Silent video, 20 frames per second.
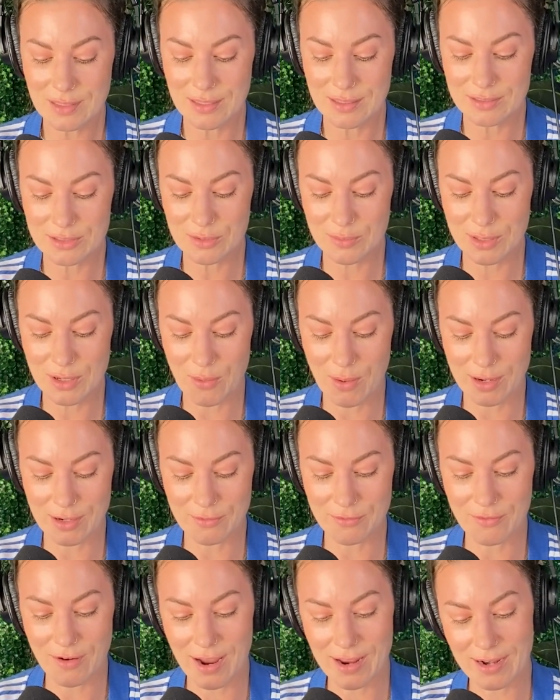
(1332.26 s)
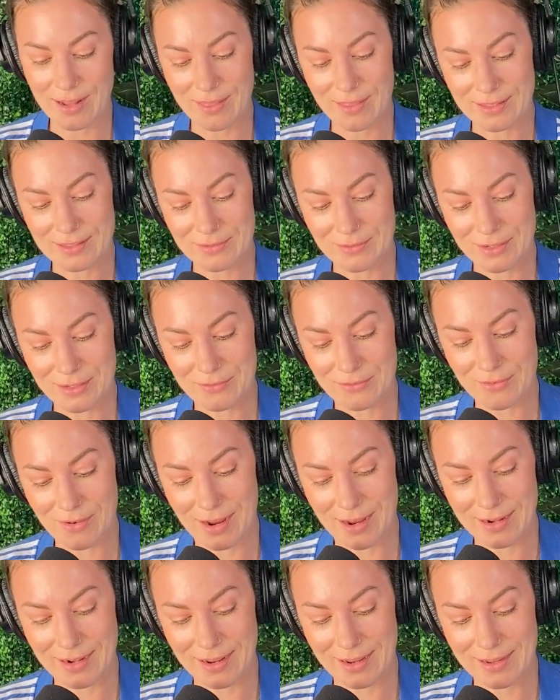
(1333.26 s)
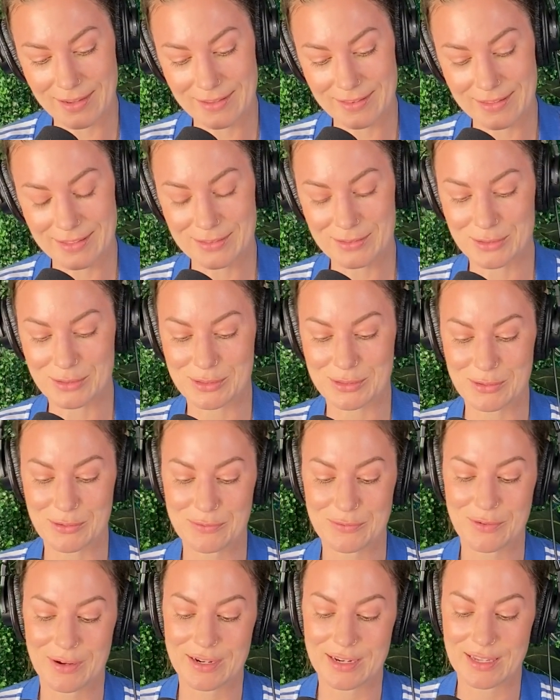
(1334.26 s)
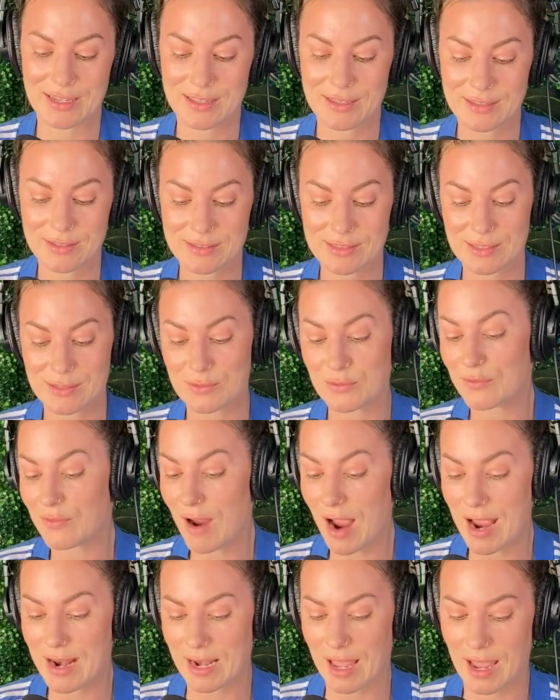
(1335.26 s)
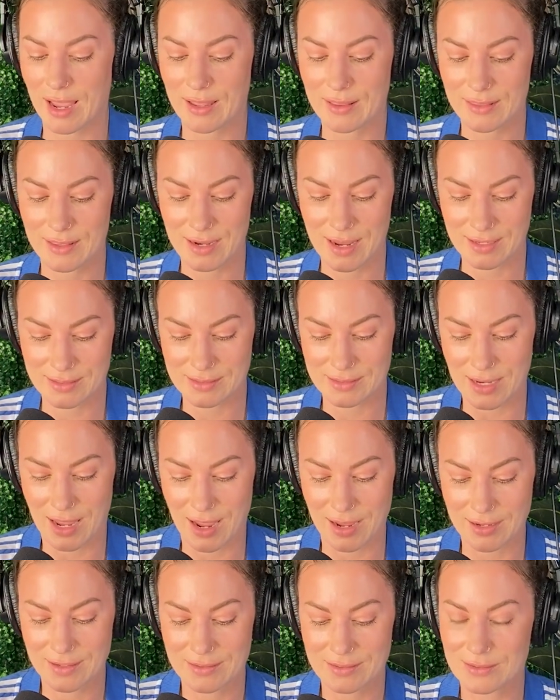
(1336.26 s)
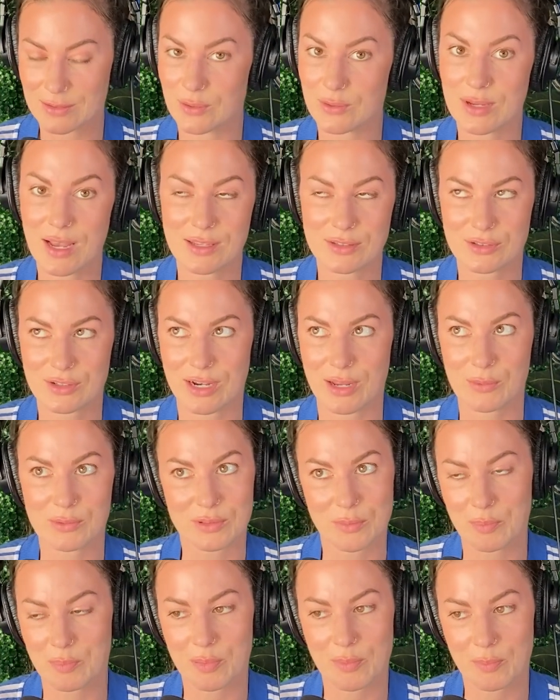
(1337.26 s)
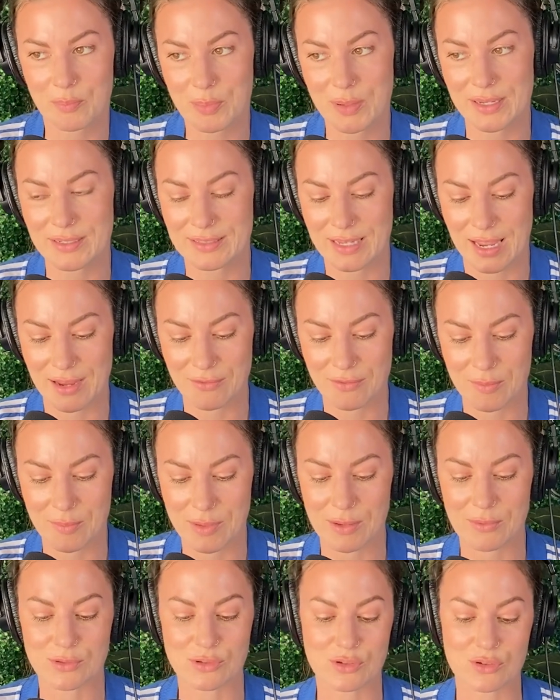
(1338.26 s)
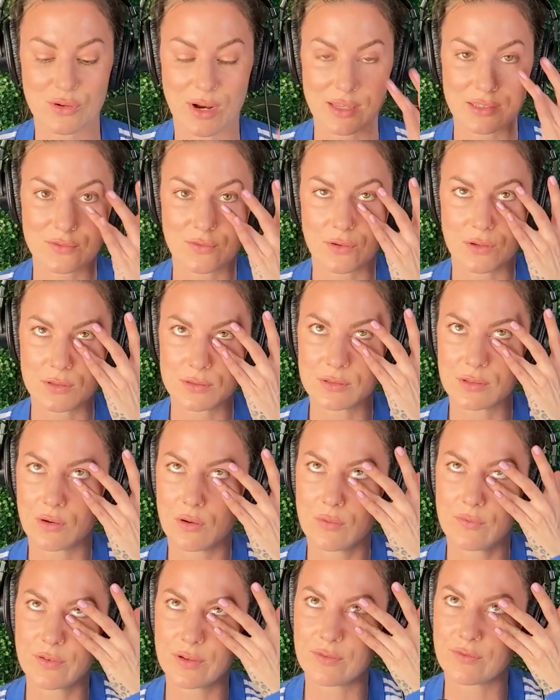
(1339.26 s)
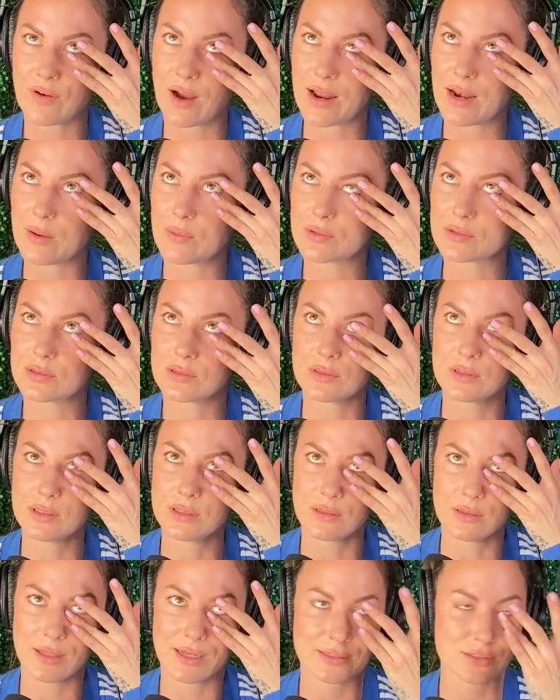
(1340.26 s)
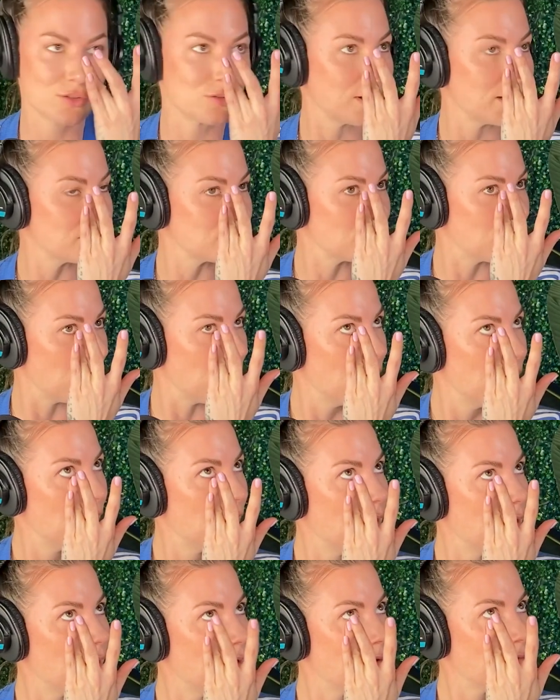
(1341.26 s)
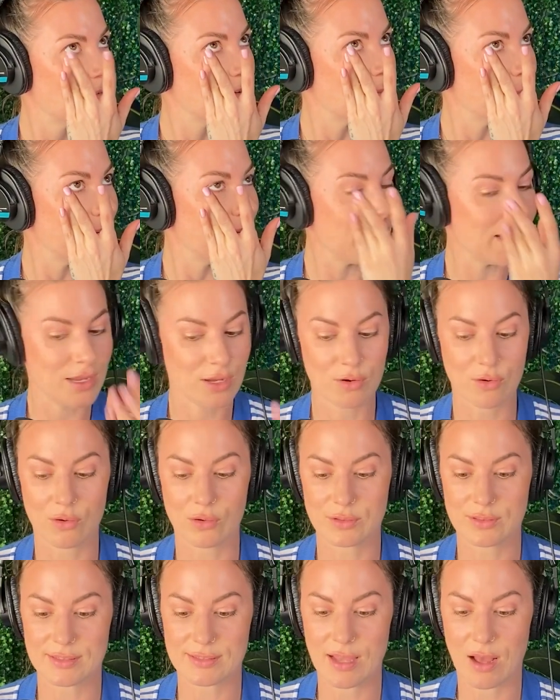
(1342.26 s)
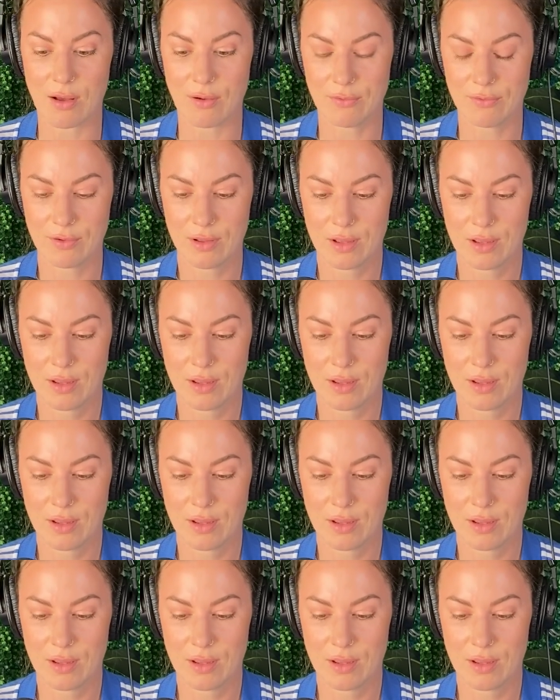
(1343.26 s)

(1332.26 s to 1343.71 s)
Should we go on to Friday? Let's read Friday. These are so funny. This is Friday, the next day. So yesterday was a big day for me. It was stressful. So hopefully Friday was a little less stressful for my 8-year-old self.